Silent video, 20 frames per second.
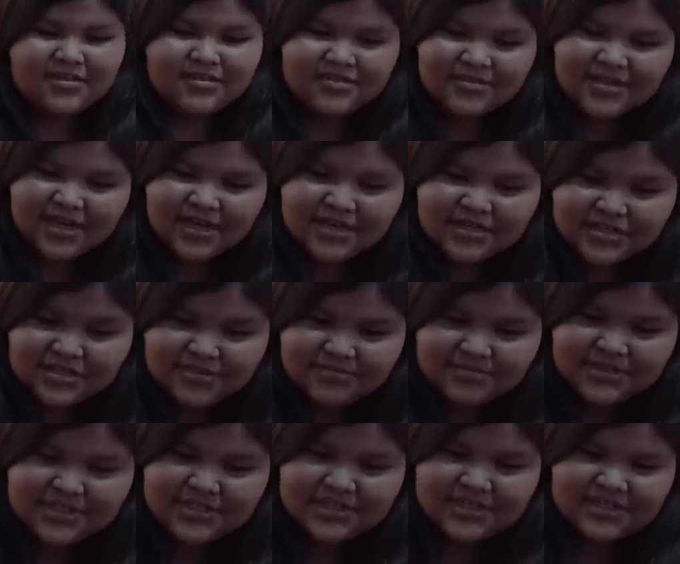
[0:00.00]
You guys
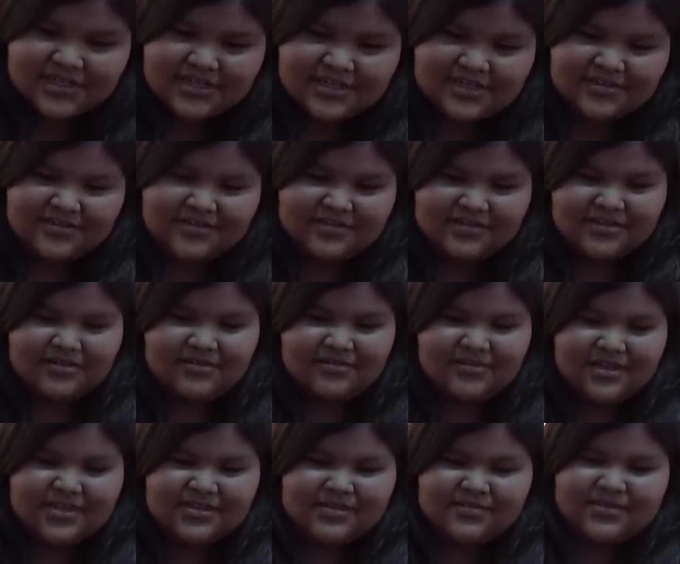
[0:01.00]
should be sharing those
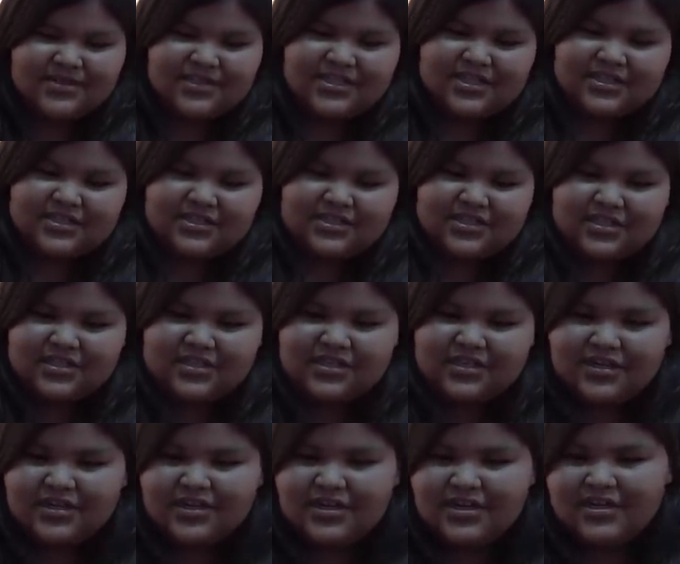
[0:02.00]
toys with each
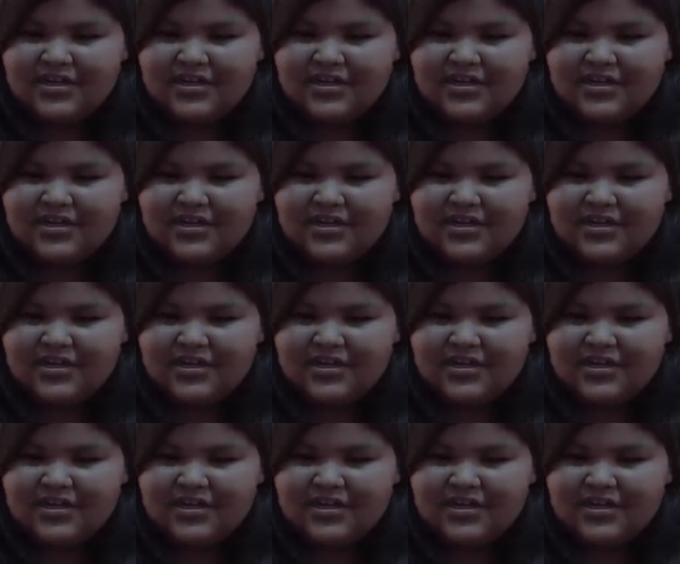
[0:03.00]
other.